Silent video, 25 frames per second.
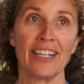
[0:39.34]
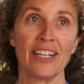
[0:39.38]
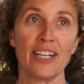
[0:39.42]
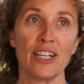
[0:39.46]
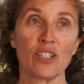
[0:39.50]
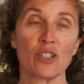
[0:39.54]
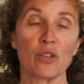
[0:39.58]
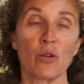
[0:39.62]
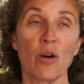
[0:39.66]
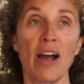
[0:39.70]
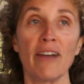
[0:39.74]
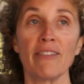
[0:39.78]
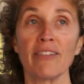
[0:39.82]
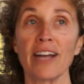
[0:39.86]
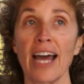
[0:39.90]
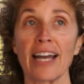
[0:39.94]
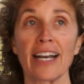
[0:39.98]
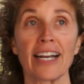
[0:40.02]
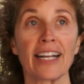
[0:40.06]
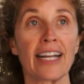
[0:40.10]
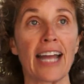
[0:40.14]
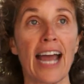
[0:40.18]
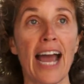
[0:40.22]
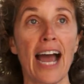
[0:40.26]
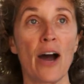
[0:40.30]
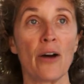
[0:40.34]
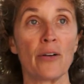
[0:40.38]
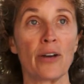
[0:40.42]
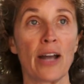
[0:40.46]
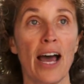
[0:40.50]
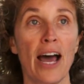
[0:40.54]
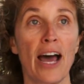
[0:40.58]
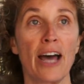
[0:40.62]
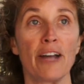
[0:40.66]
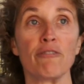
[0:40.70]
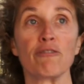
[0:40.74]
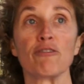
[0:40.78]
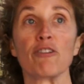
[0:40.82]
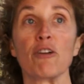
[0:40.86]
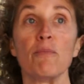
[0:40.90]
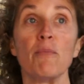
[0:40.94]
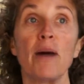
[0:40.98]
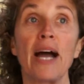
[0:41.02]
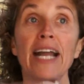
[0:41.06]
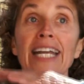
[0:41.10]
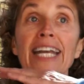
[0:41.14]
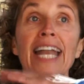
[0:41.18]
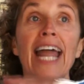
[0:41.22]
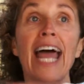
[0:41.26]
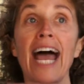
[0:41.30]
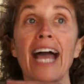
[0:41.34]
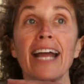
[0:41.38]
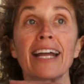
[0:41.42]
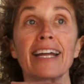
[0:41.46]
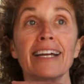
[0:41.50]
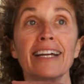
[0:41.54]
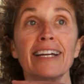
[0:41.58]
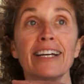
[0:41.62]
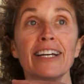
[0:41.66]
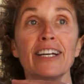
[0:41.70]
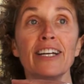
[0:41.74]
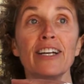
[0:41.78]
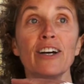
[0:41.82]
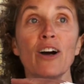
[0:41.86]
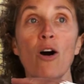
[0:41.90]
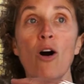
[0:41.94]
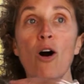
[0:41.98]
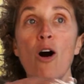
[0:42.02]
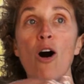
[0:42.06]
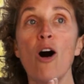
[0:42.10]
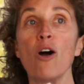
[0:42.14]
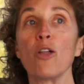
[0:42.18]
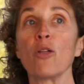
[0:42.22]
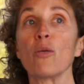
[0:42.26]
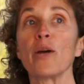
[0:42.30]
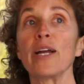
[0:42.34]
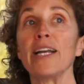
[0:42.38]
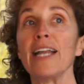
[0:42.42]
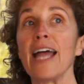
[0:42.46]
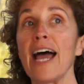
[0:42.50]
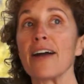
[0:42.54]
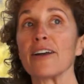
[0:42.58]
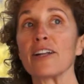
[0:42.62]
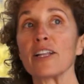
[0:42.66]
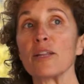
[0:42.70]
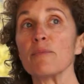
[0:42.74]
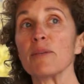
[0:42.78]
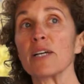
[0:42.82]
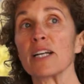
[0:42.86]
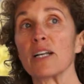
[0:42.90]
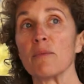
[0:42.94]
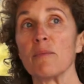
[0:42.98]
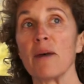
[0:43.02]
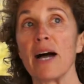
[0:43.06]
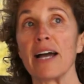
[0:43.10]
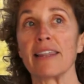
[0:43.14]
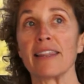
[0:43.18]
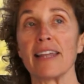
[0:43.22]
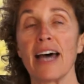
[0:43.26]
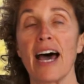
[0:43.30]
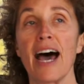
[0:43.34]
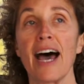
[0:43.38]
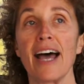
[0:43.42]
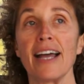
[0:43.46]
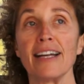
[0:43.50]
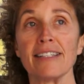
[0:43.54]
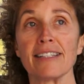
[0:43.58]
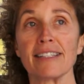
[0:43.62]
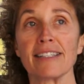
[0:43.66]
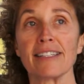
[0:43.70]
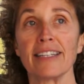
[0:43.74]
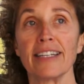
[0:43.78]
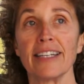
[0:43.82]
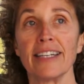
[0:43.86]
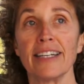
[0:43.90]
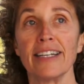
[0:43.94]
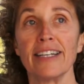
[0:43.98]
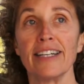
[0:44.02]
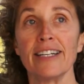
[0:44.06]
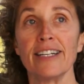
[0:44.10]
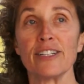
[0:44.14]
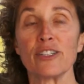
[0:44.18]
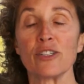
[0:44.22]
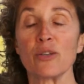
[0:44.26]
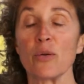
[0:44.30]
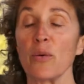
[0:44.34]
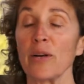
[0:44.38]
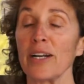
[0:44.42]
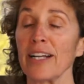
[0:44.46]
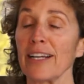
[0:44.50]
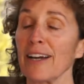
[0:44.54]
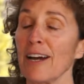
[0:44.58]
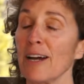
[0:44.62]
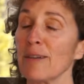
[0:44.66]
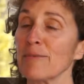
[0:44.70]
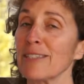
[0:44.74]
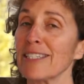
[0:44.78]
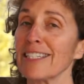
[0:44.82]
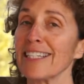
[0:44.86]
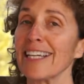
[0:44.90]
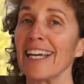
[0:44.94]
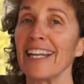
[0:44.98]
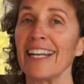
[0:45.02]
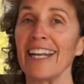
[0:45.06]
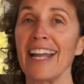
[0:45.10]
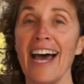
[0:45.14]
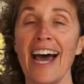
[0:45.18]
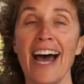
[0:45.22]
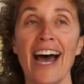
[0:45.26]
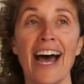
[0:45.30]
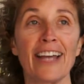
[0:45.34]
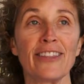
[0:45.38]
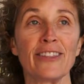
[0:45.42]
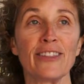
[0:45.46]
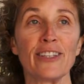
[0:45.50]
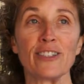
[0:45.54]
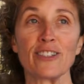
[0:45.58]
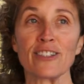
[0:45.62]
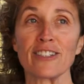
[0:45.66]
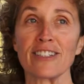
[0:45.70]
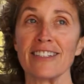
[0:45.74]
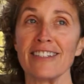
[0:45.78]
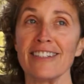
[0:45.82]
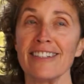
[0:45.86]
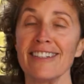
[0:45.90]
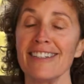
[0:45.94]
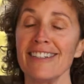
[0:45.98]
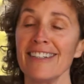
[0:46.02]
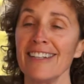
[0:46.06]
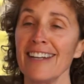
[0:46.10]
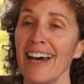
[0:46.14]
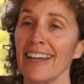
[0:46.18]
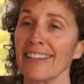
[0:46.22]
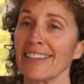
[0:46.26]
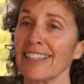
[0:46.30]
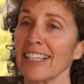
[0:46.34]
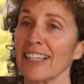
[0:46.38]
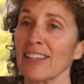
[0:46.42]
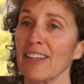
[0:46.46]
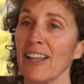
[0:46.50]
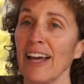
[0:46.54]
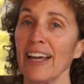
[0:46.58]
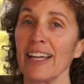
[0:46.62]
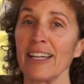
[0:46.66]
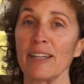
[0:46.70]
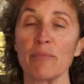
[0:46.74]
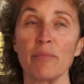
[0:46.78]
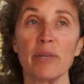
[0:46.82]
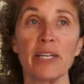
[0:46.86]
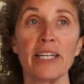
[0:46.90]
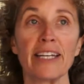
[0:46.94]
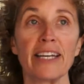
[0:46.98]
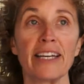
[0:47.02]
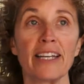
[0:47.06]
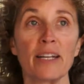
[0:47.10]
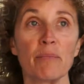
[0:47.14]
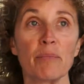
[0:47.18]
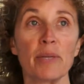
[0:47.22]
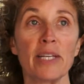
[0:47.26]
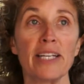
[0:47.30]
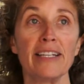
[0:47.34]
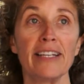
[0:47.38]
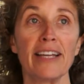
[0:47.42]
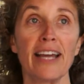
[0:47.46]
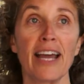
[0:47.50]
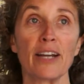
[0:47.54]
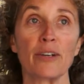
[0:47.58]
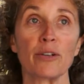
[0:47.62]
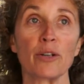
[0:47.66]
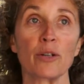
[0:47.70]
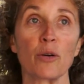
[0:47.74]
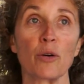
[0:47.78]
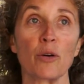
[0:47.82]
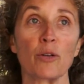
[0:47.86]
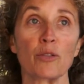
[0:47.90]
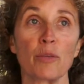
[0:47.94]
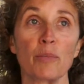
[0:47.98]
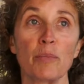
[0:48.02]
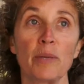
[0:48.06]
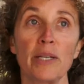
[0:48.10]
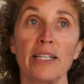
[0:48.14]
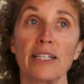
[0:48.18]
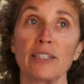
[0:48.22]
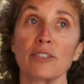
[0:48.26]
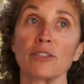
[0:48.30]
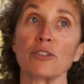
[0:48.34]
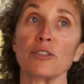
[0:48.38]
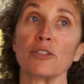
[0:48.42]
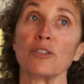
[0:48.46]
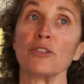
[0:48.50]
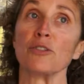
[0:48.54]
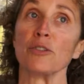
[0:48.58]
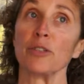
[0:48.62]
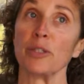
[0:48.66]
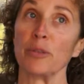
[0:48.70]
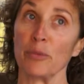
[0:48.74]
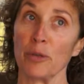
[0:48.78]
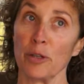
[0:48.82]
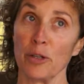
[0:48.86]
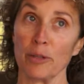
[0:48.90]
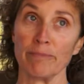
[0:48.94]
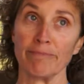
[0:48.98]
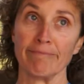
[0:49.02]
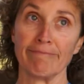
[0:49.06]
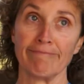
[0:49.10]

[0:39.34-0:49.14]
So I've got a gown on from my neck all the way down to the middle of my thighs. So when it comes to getting hot, there's nothing like being in a pediatric orthopedic surgery room.